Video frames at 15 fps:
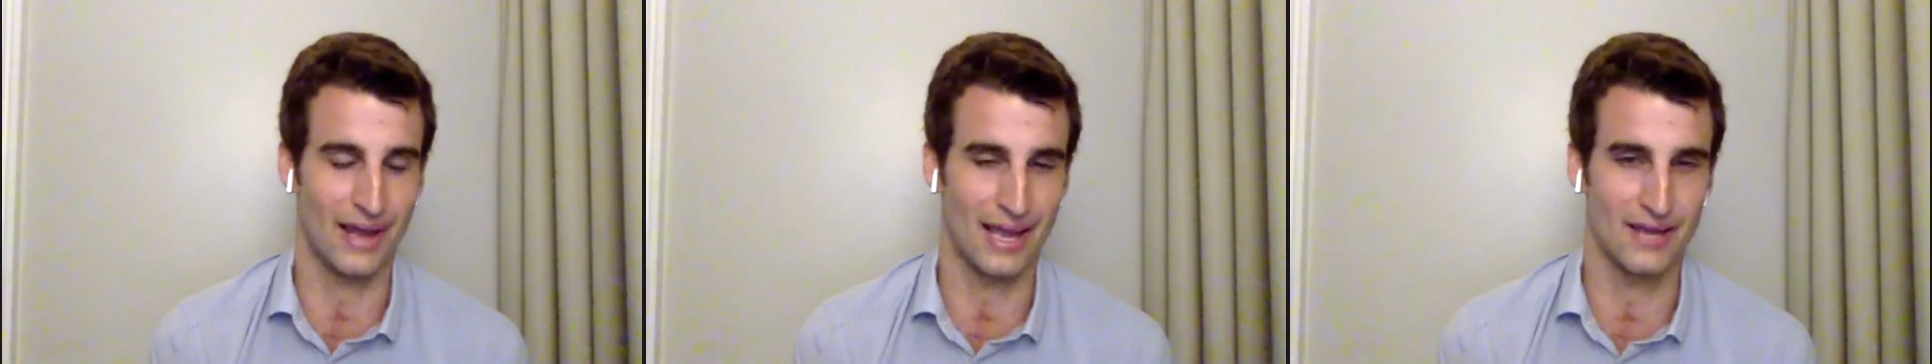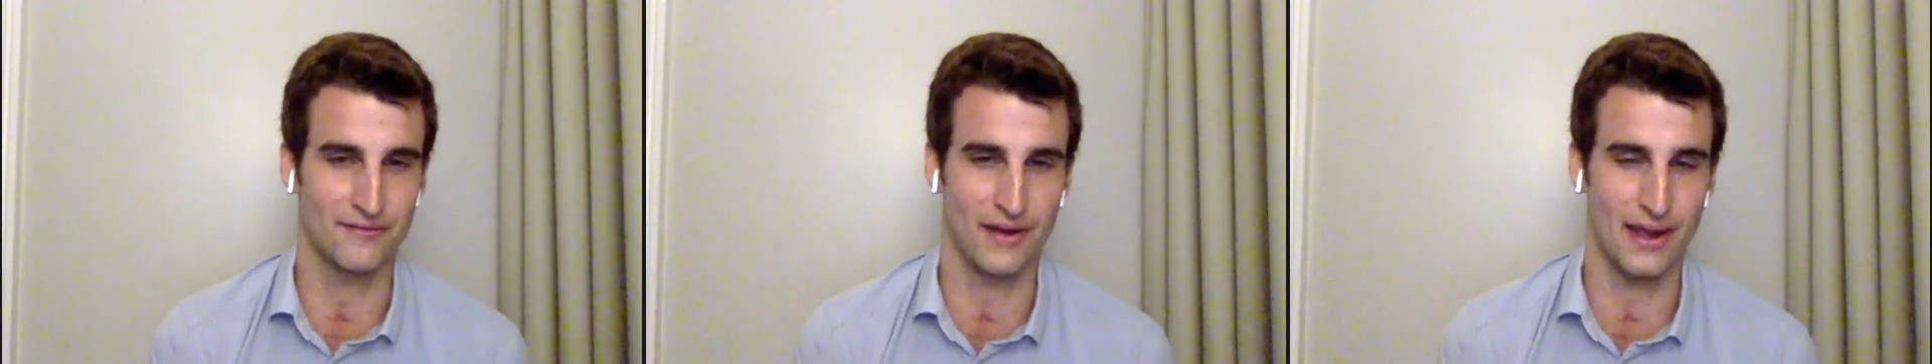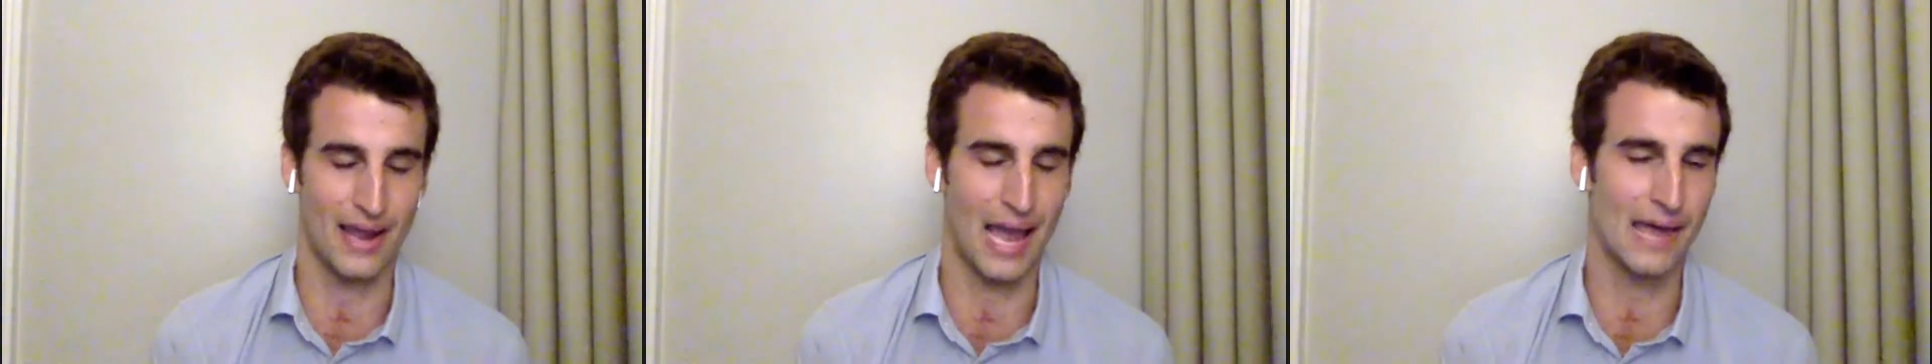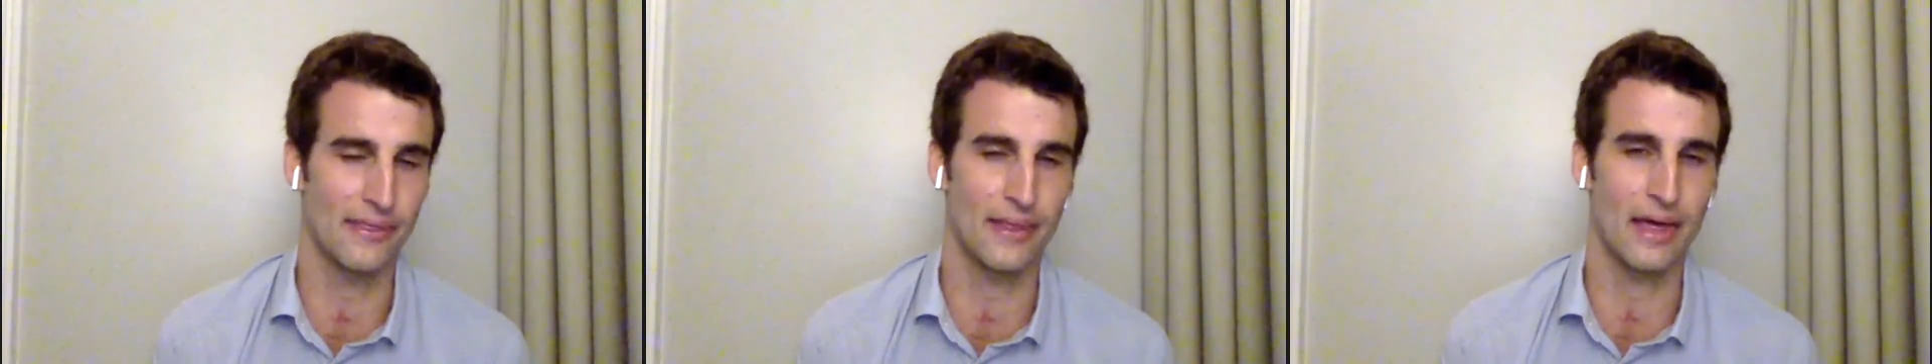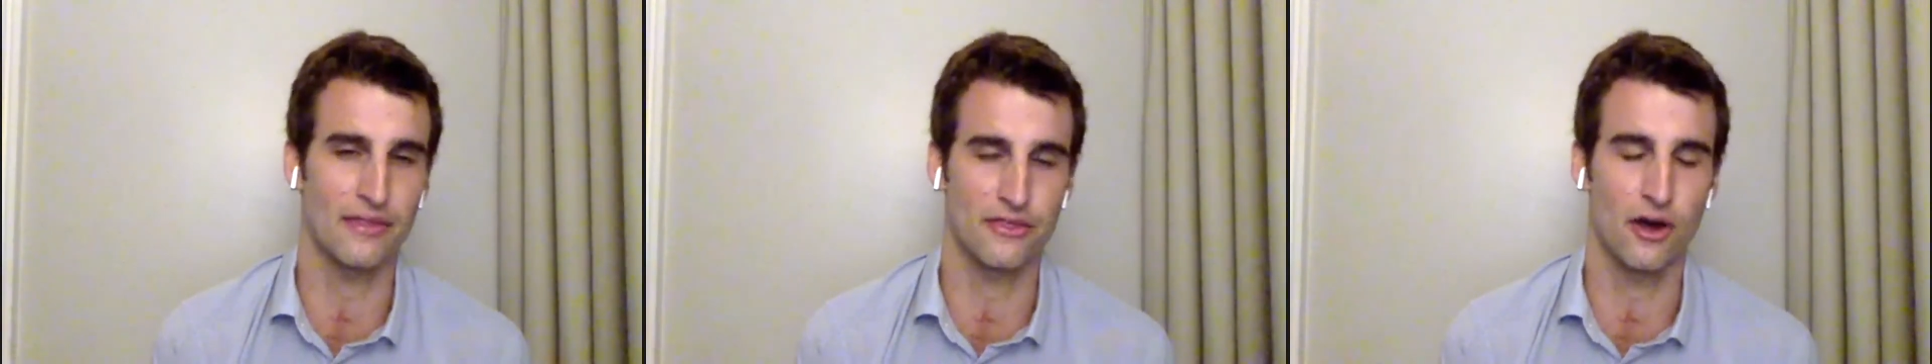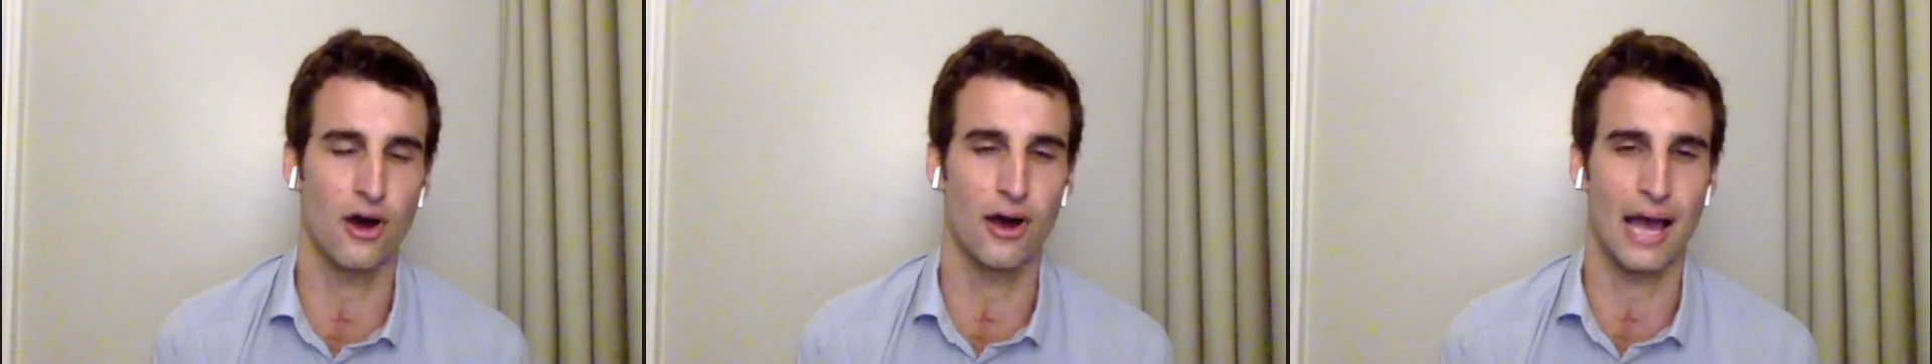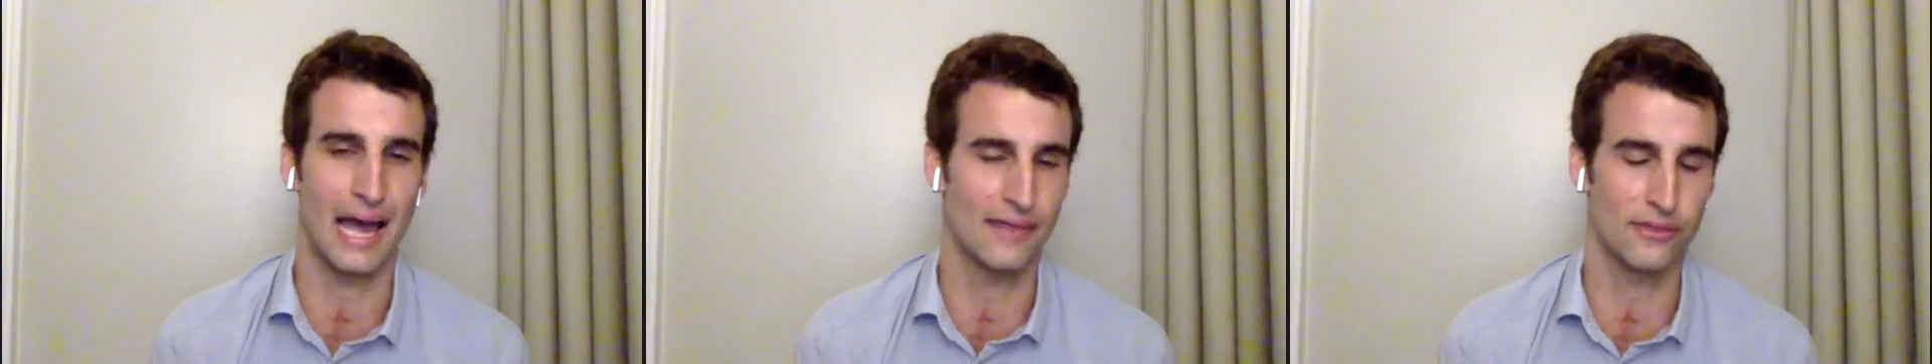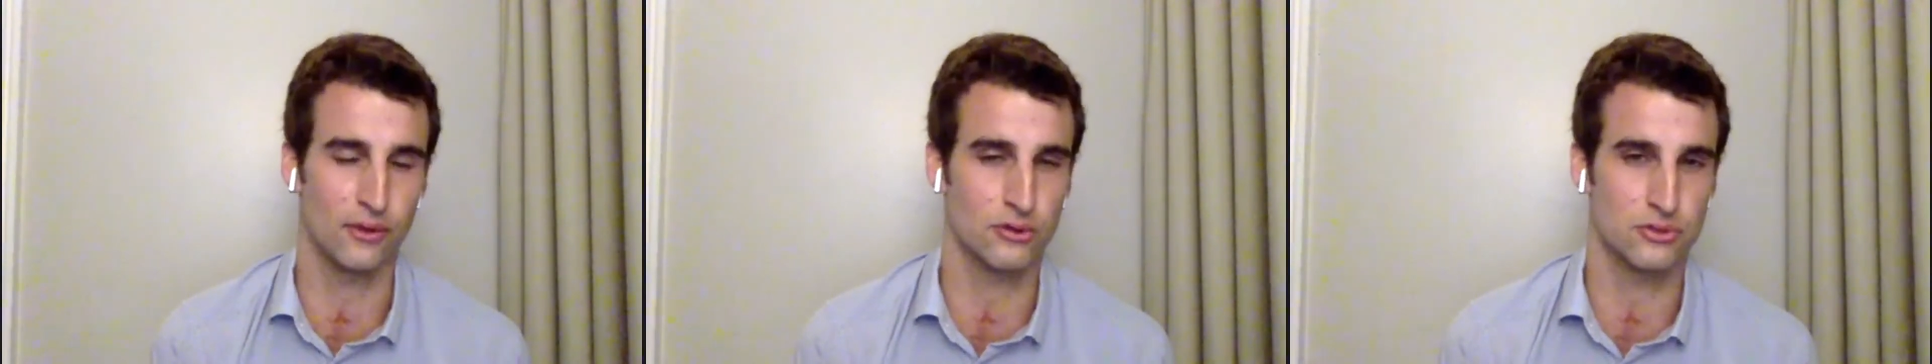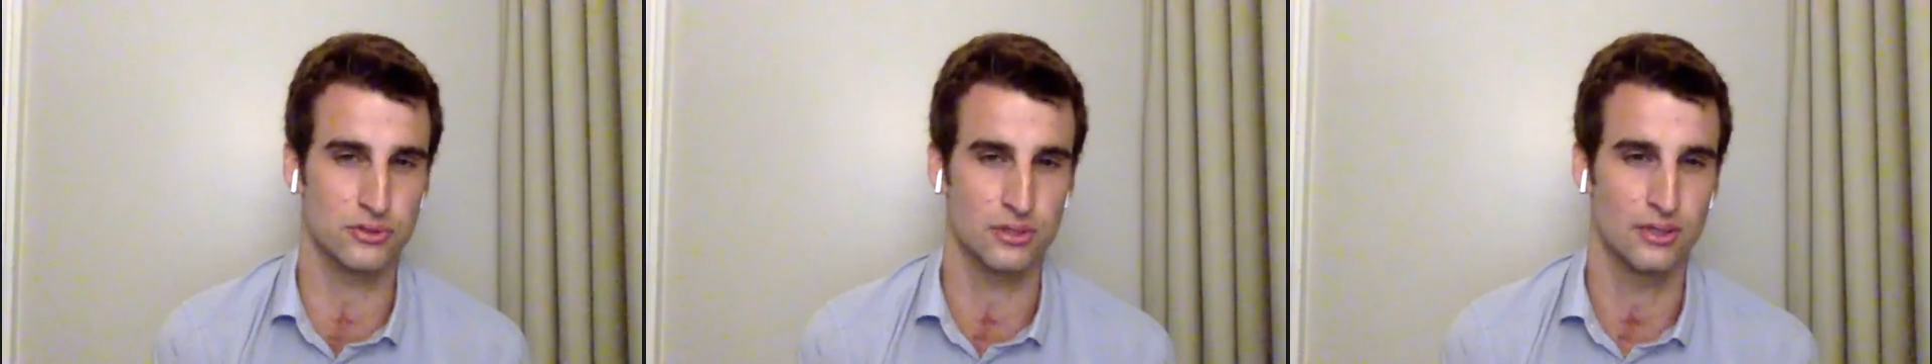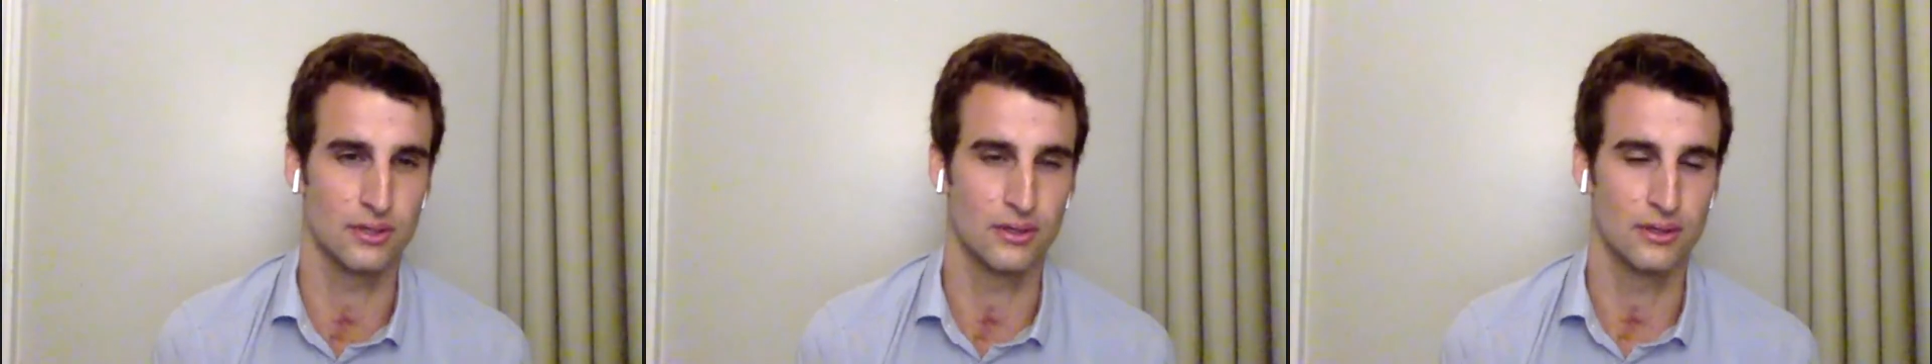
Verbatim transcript: if I had that thought, had both